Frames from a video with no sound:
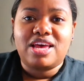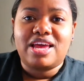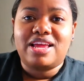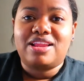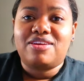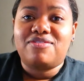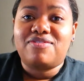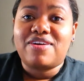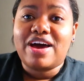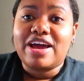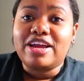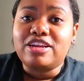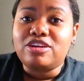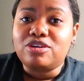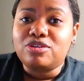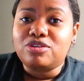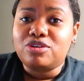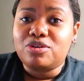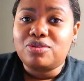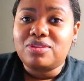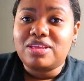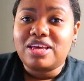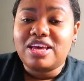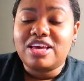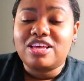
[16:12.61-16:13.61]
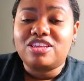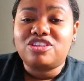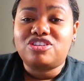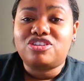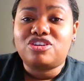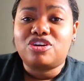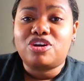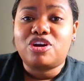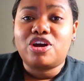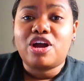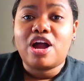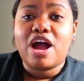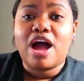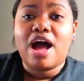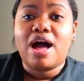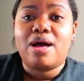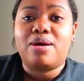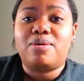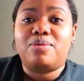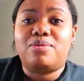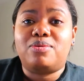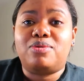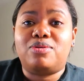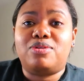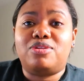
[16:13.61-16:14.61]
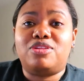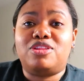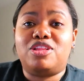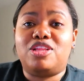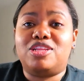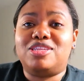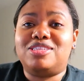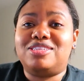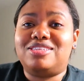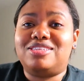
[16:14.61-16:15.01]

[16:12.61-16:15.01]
And if I don't know the answer, I will